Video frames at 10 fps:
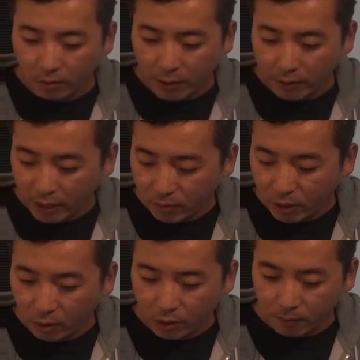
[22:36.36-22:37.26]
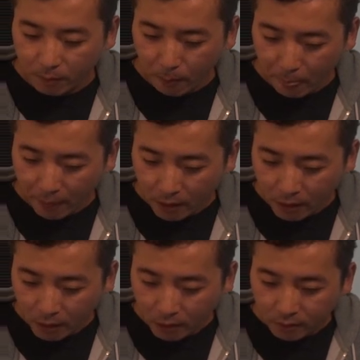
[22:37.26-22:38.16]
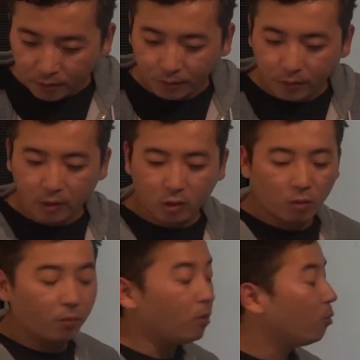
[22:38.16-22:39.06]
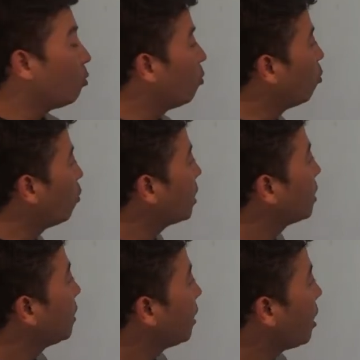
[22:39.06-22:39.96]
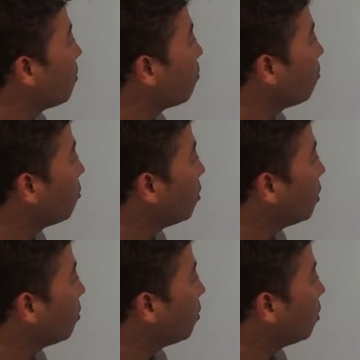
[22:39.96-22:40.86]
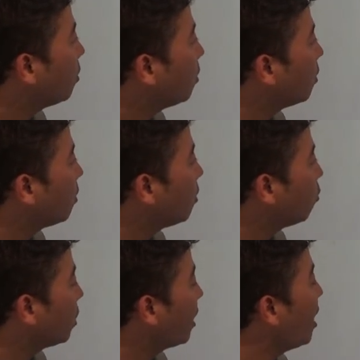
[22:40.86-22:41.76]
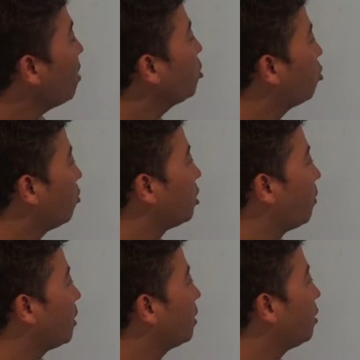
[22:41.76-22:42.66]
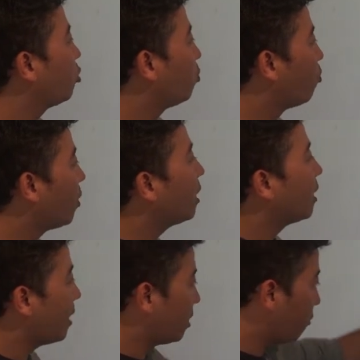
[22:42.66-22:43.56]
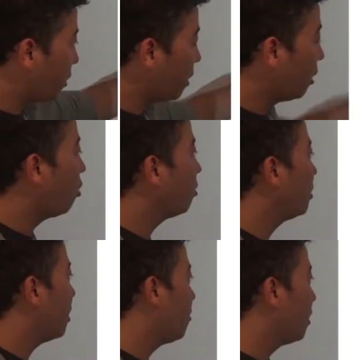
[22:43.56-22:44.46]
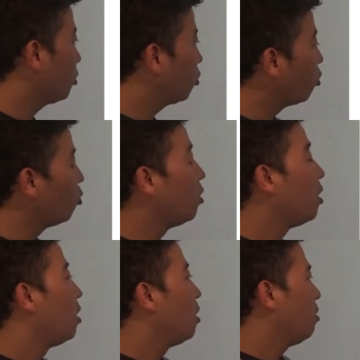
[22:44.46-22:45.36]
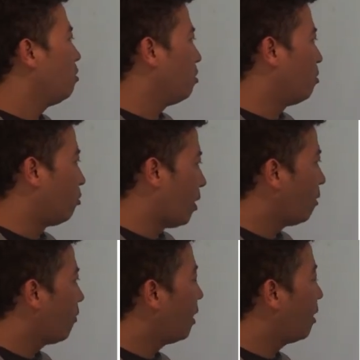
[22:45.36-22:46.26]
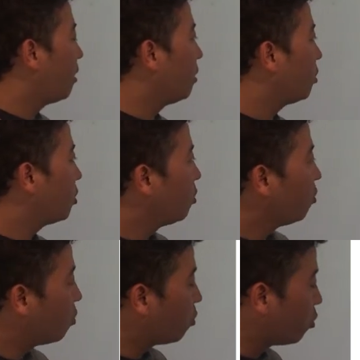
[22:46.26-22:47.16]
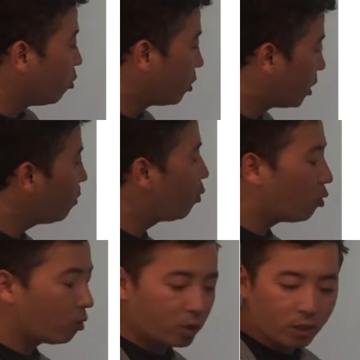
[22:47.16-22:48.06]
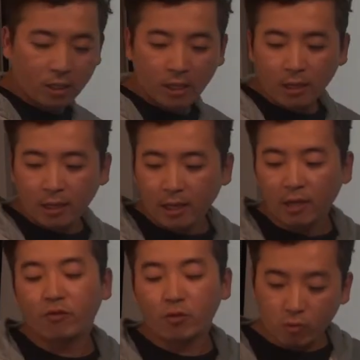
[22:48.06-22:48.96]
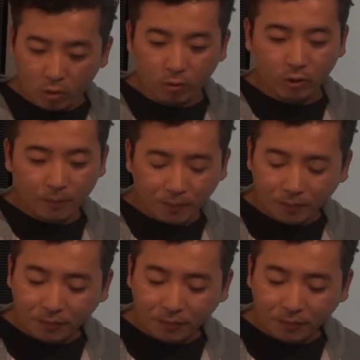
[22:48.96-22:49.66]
maritime route. So what they aim to do is basically to bring connectivity along these areas through railway lines, through seaports, and through roads.